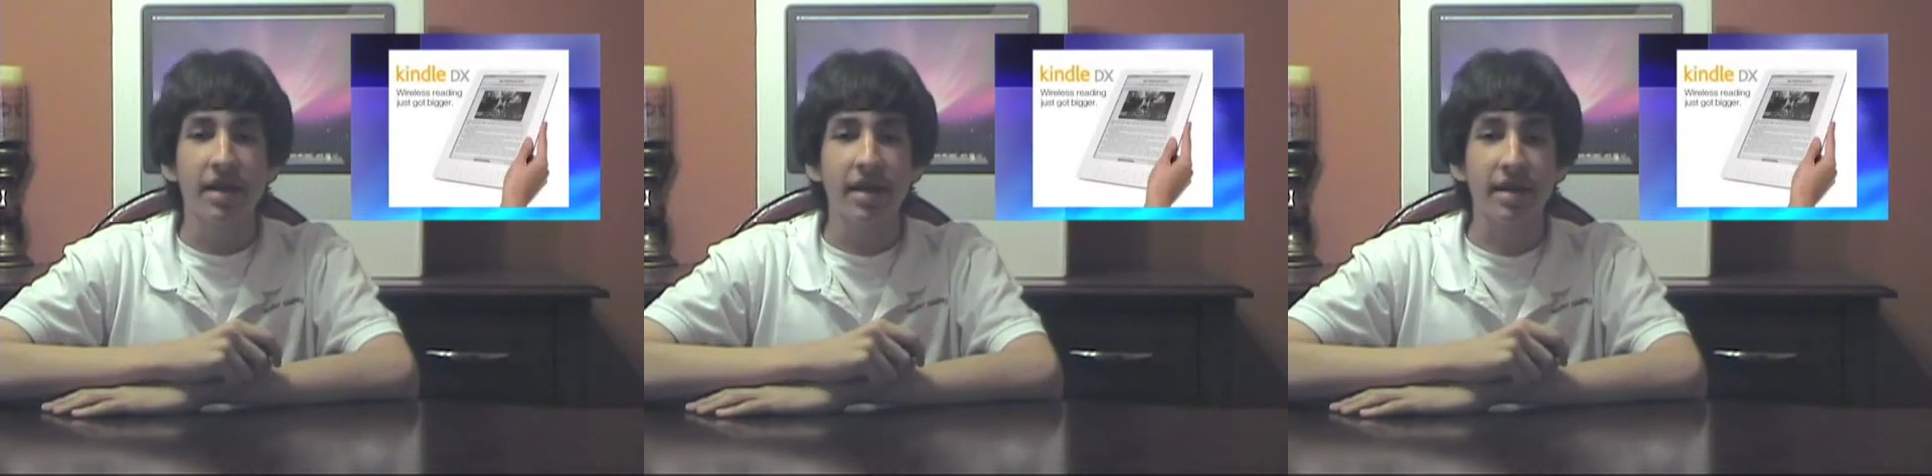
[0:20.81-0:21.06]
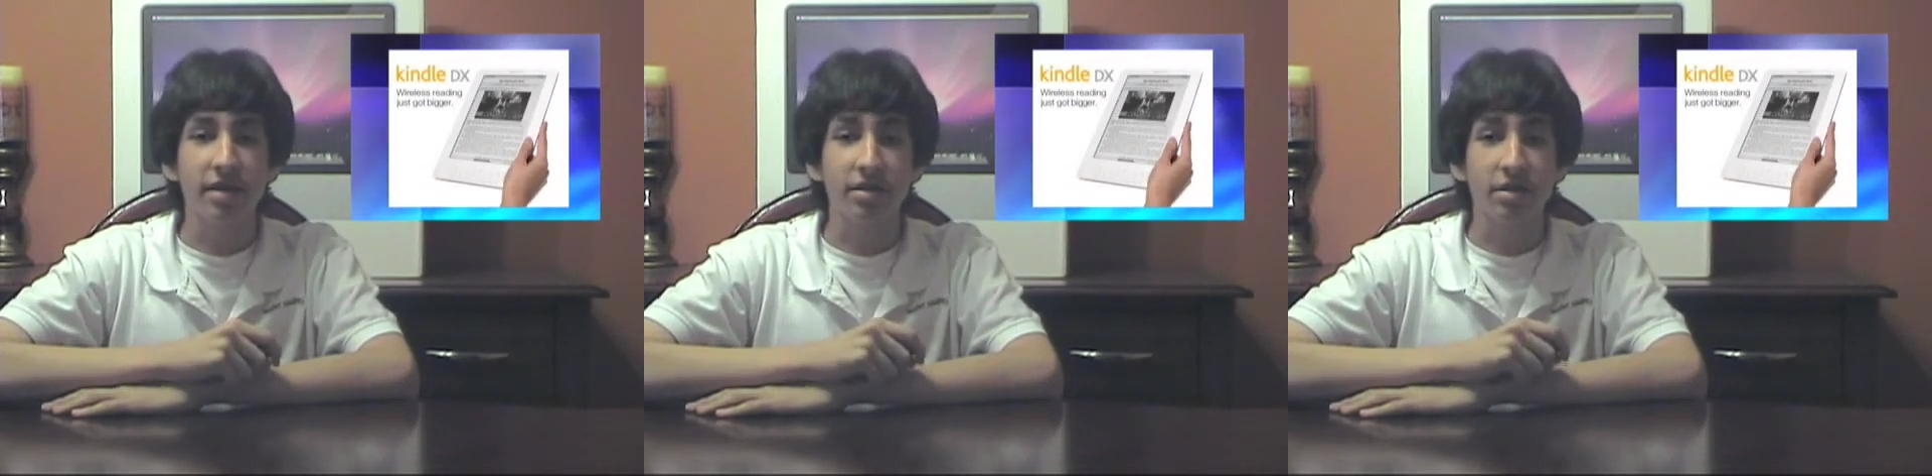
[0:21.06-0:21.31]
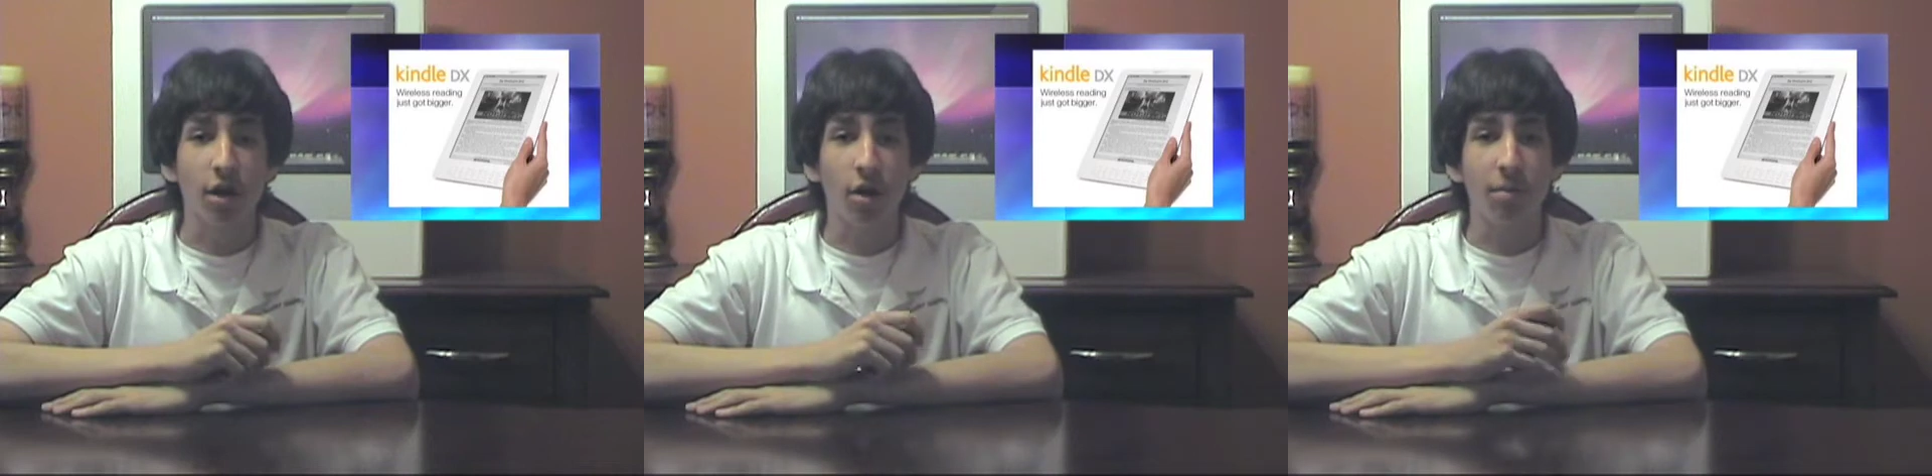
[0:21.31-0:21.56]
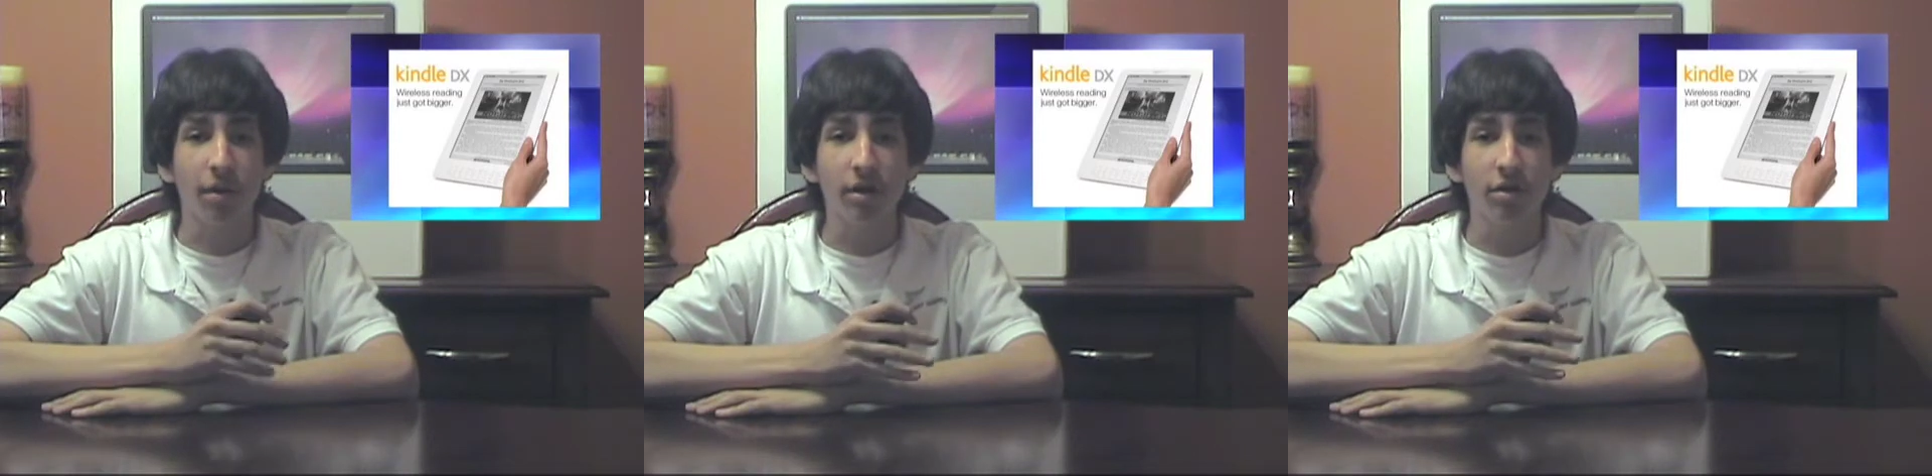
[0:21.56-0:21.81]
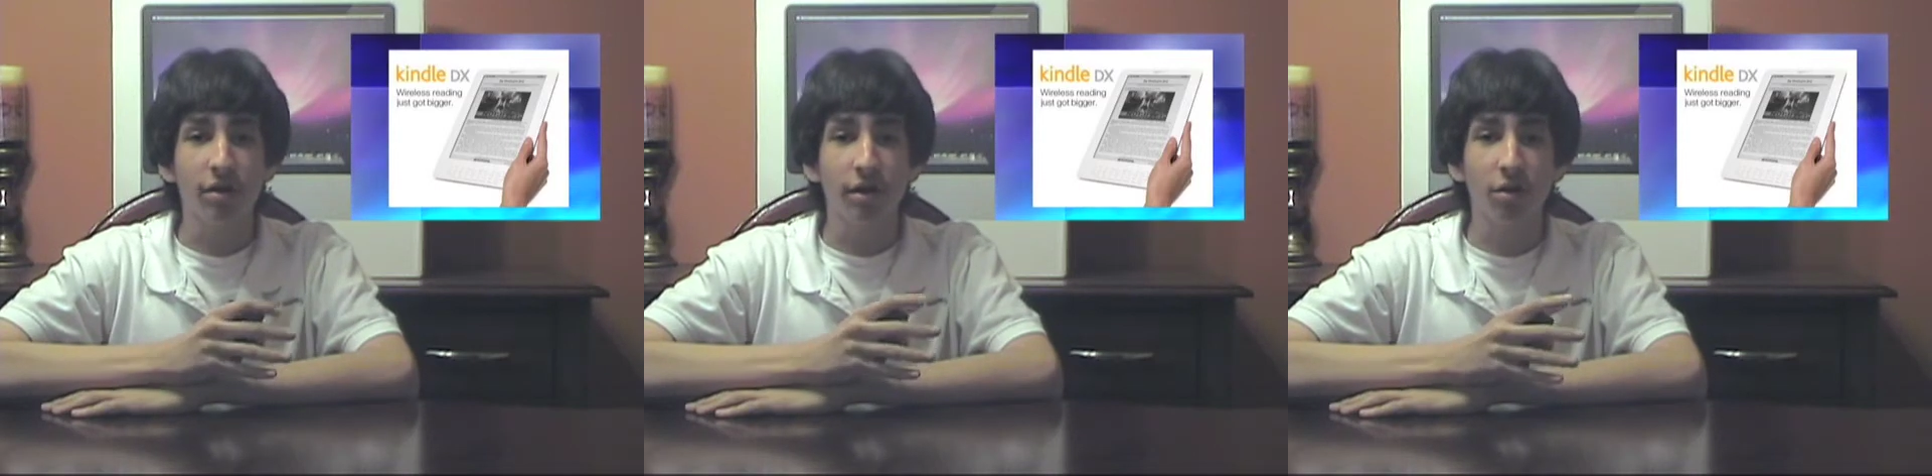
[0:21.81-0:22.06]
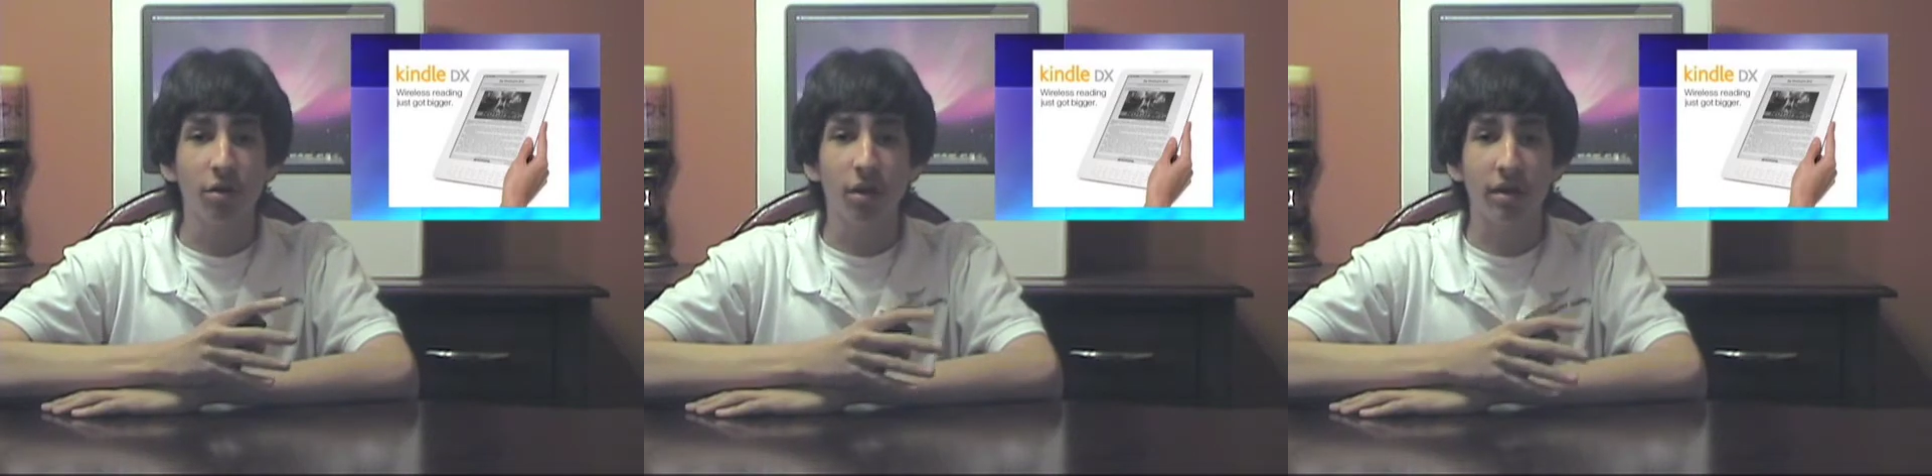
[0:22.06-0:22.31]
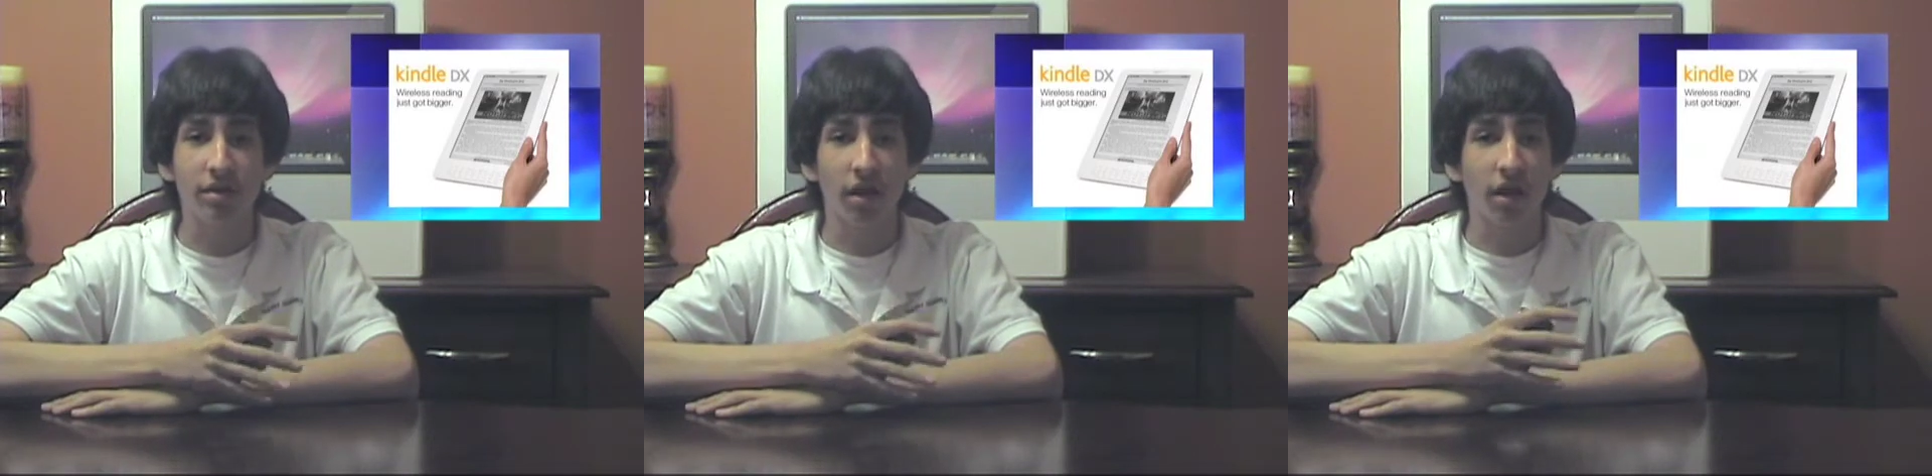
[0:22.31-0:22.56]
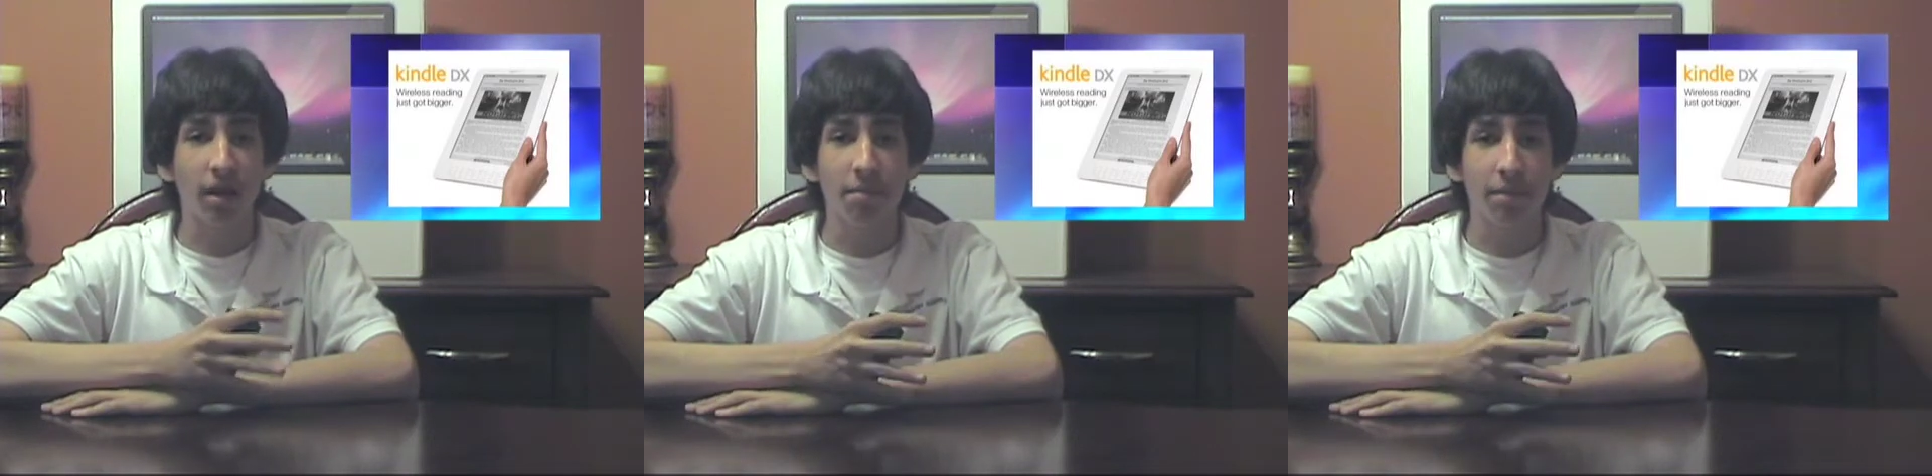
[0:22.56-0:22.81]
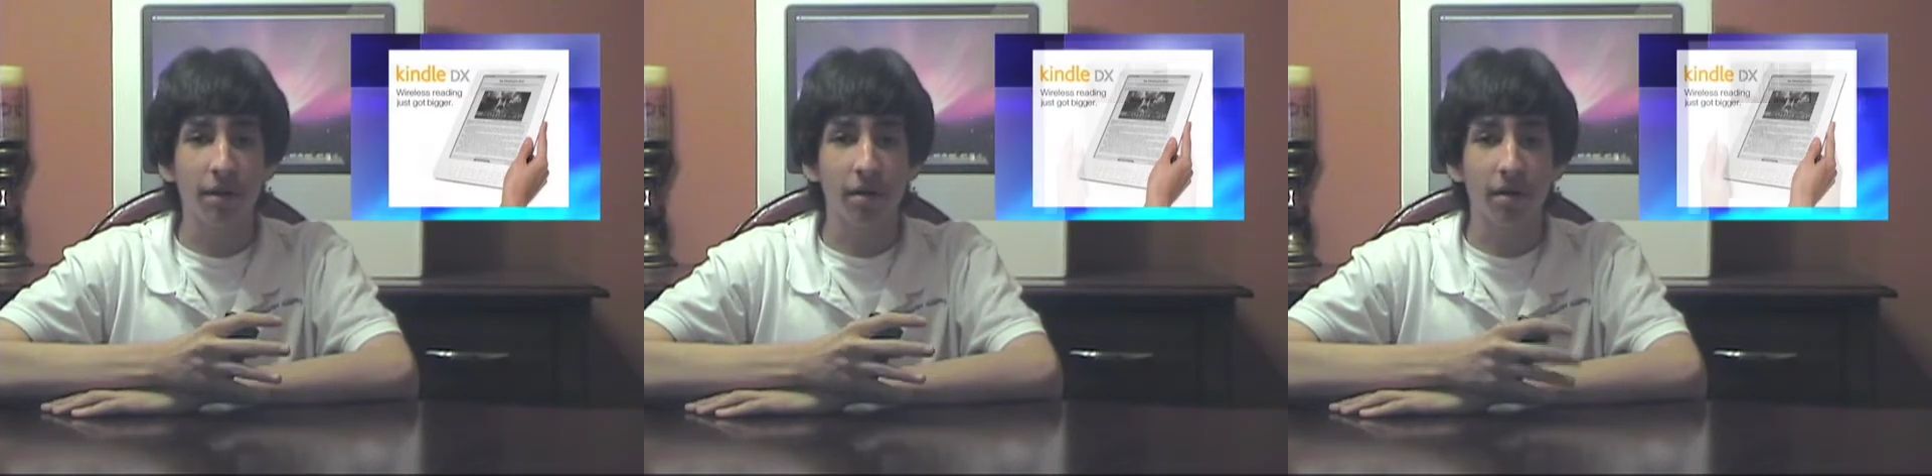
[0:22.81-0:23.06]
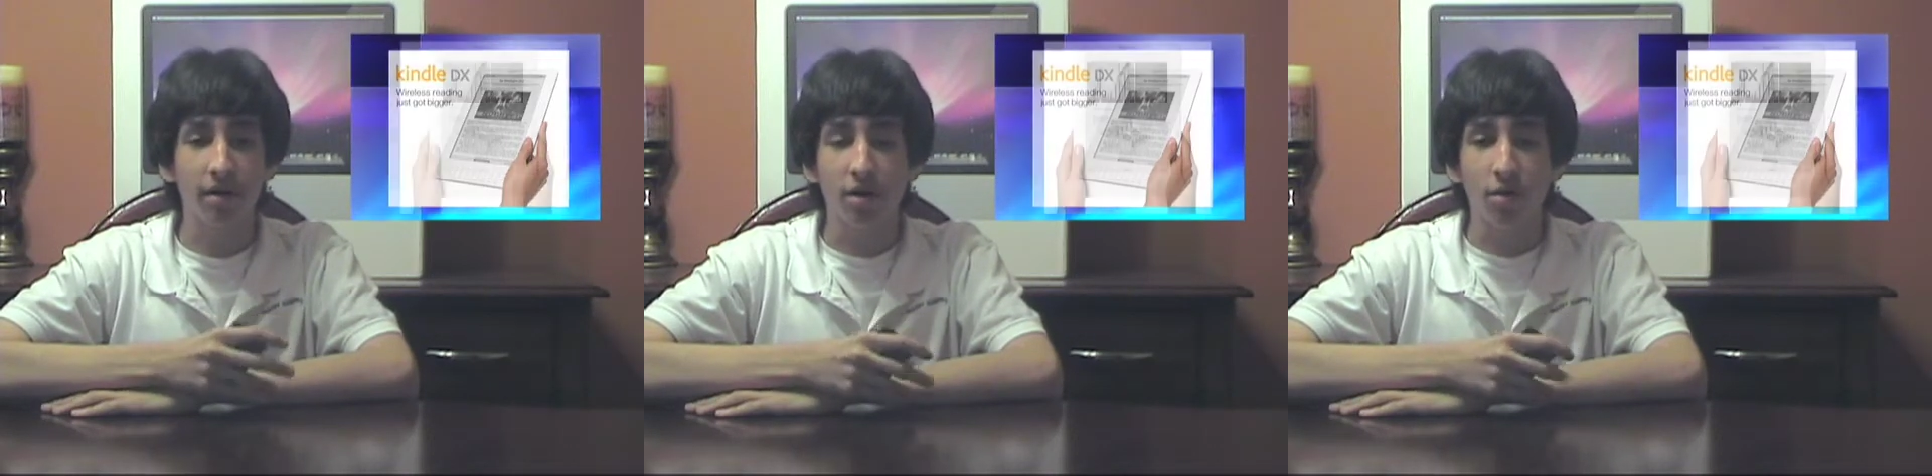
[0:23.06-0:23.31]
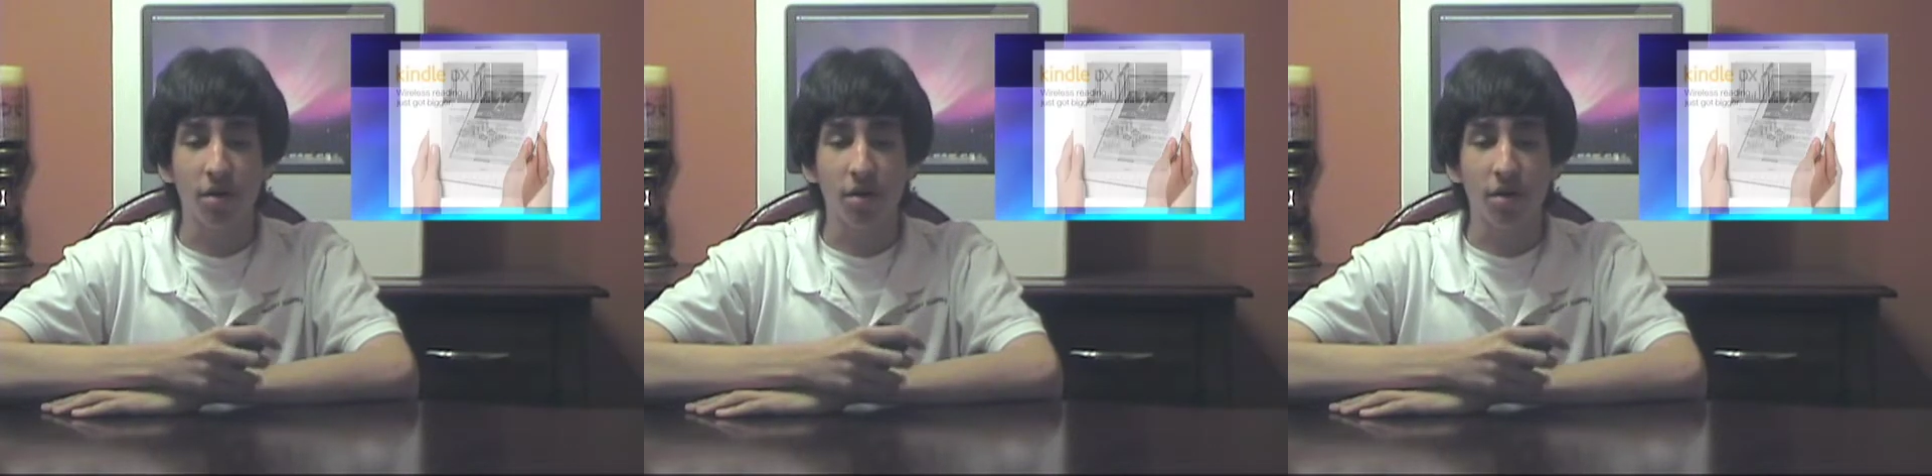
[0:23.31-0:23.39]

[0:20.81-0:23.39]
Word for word: is a brand new Kindle that's a lot bigger